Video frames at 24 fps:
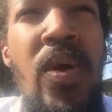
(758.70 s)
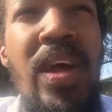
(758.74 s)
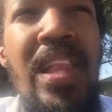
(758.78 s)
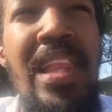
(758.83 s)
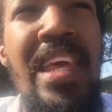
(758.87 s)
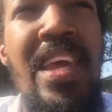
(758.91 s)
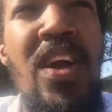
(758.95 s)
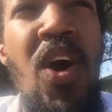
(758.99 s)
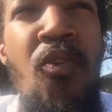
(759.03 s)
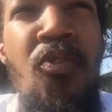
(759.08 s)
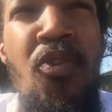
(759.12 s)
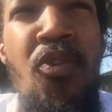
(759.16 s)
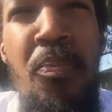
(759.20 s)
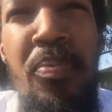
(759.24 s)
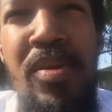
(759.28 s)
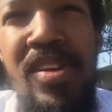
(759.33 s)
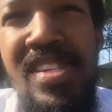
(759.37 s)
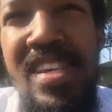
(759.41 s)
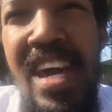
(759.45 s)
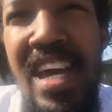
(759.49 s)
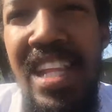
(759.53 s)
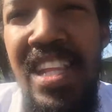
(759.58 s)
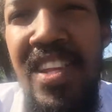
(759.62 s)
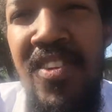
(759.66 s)
really
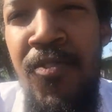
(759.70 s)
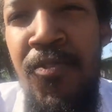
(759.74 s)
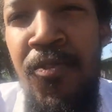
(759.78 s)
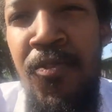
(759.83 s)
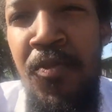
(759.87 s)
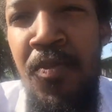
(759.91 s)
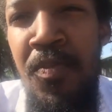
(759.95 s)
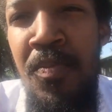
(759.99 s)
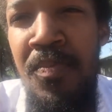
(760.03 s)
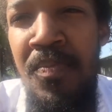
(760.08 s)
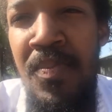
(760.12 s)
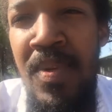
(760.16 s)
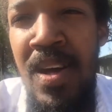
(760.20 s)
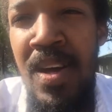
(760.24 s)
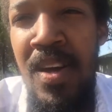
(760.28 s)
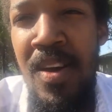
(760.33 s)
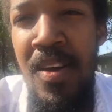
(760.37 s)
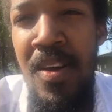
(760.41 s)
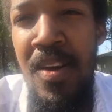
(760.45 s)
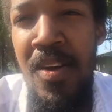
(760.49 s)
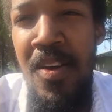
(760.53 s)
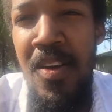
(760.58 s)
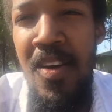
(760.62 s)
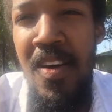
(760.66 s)
overprotective
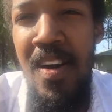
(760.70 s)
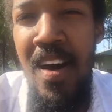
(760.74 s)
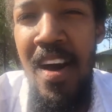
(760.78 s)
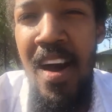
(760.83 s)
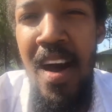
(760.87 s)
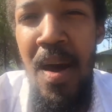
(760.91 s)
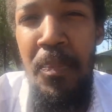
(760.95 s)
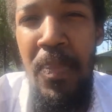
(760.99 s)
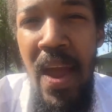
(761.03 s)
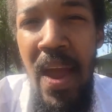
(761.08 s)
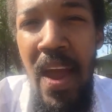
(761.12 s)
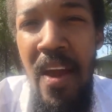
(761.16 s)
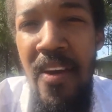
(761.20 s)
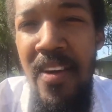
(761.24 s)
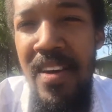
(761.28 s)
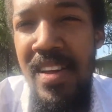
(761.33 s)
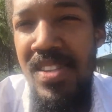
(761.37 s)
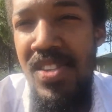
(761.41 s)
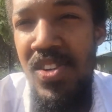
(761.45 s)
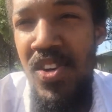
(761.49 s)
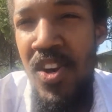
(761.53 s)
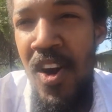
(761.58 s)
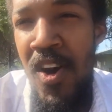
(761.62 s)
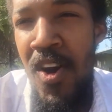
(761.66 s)

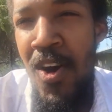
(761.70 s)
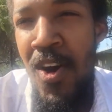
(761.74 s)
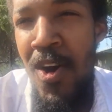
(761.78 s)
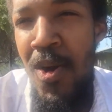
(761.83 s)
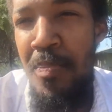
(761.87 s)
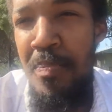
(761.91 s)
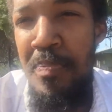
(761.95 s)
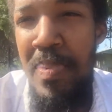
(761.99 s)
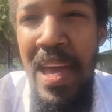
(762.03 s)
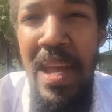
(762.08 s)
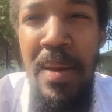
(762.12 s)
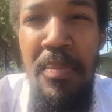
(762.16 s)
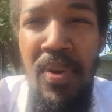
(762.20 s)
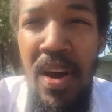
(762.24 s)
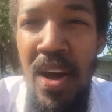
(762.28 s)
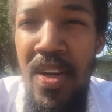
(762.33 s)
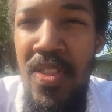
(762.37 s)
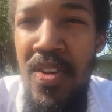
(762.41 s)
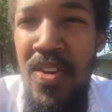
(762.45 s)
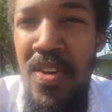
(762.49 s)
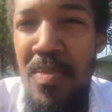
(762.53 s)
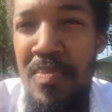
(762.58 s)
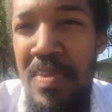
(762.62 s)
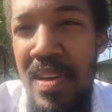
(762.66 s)
parent, or big
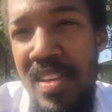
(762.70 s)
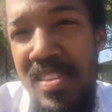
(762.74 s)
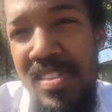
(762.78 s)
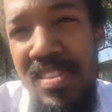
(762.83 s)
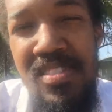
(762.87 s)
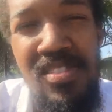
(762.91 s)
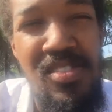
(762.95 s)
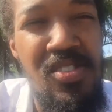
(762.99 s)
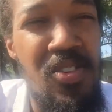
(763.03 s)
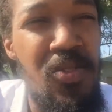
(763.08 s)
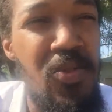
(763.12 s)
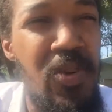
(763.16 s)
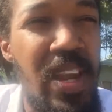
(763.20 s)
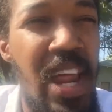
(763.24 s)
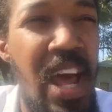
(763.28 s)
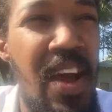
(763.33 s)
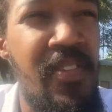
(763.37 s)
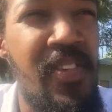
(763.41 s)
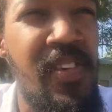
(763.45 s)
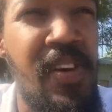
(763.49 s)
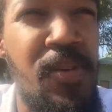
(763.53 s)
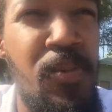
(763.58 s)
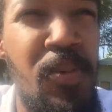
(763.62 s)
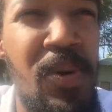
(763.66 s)
brother, big sister,
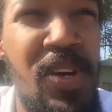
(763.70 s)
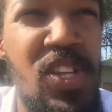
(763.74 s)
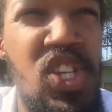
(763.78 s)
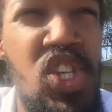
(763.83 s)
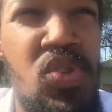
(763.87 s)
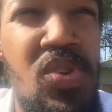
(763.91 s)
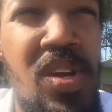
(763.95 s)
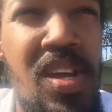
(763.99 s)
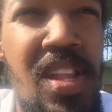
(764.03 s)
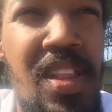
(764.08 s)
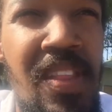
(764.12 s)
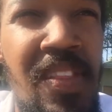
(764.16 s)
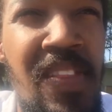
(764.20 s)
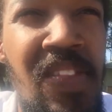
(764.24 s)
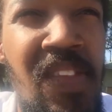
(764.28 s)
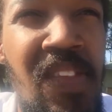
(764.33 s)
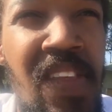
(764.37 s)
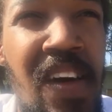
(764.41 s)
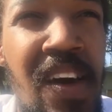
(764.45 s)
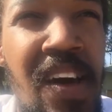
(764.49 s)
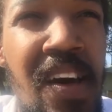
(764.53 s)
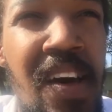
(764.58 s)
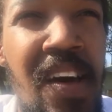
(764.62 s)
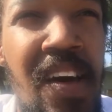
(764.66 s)
whatever, would treat
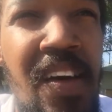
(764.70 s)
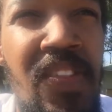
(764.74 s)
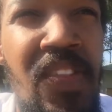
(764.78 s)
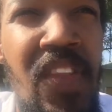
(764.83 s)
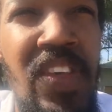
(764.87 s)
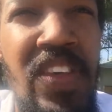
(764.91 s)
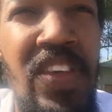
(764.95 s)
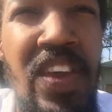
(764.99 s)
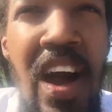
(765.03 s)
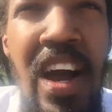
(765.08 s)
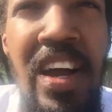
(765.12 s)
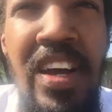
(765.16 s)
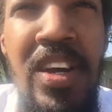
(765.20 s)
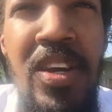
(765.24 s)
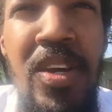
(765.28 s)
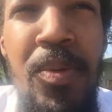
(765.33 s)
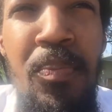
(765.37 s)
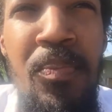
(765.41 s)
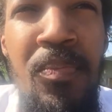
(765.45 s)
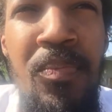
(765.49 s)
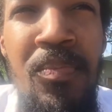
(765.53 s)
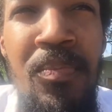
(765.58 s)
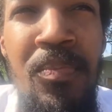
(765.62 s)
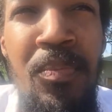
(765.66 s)
the younger
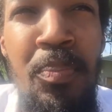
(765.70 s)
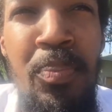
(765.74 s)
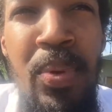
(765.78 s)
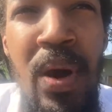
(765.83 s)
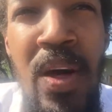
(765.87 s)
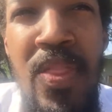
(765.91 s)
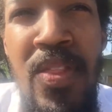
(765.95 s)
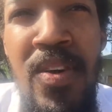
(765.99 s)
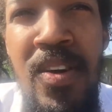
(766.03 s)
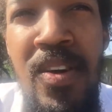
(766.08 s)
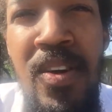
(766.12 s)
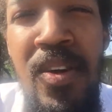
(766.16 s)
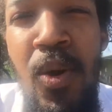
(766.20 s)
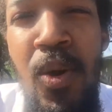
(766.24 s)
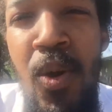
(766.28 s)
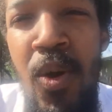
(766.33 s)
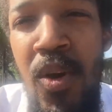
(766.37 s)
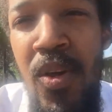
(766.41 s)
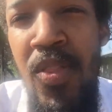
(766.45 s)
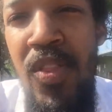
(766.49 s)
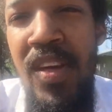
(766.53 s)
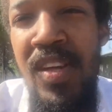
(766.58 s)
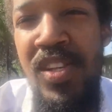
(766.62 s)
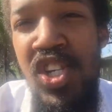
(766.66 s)
brother
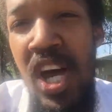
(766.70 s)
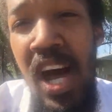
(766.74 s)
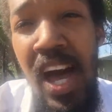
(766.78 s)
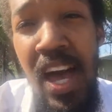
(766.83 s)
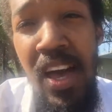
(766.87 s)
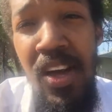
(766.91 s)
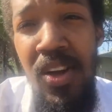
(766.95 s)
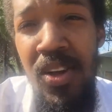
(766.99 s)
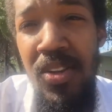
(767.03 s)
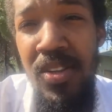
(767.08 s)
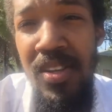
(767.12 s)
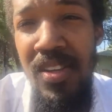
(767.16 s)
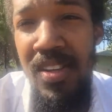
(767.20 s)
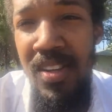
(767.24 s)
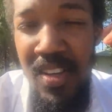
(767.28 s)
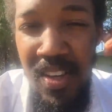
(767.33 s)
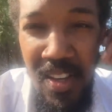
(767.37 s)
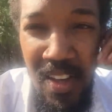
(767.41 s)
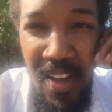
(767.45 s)
or the child,